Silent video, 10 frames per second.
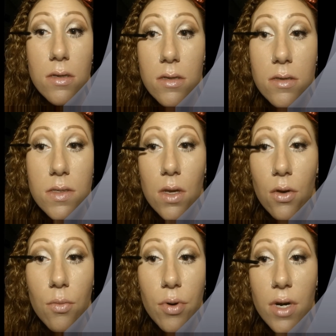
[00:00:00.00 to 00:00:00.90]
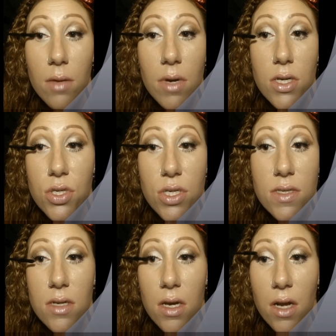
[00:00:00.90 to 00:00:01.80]
So pretty much
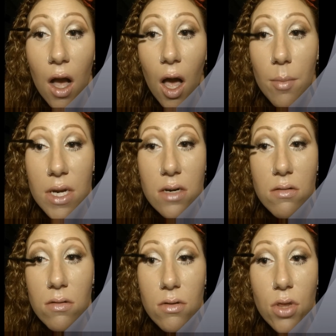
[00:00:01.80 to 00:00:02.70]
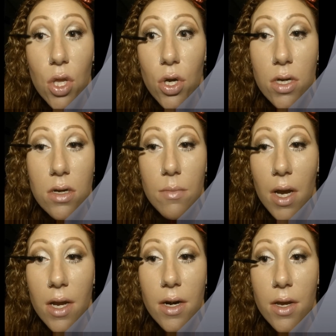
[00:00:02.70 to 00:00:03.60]
just a common look. I'm
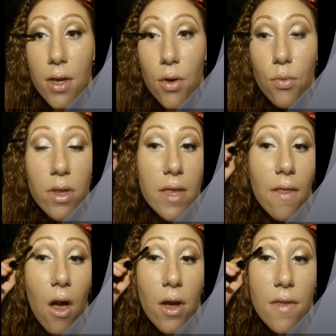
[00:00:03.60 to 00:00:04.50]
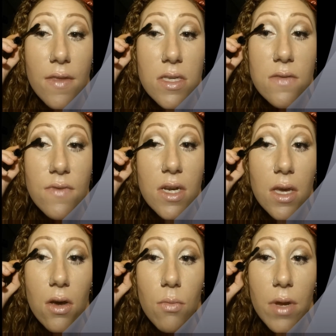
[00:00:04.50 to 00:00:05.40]
not gonna go really long in this
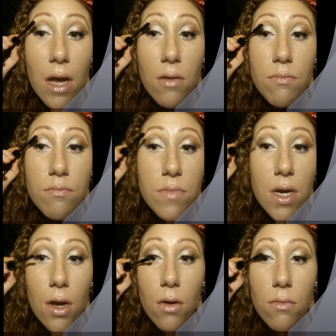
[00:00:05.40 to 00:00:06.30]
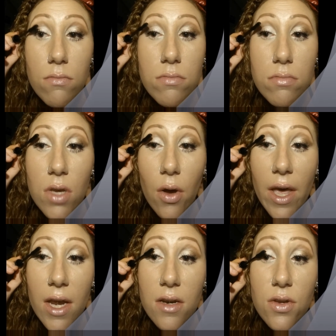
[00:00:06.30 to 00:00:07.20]
video, but I'll, you know, go
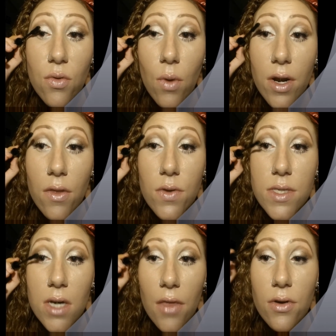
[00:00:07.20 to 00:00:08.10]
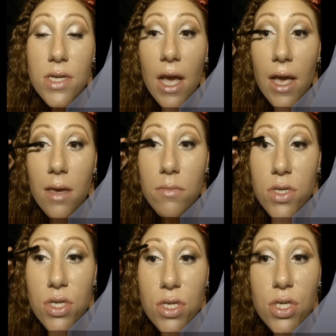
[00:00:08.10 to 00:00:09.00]
ahead and do one of those another time
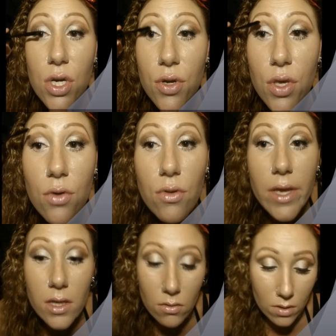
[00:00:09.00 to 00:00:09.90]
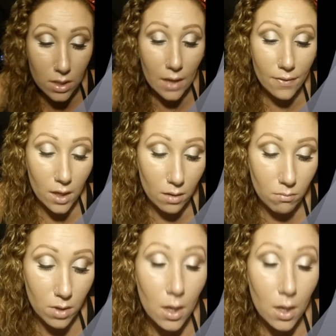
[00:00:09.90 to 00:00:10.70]
to just show you like you can get them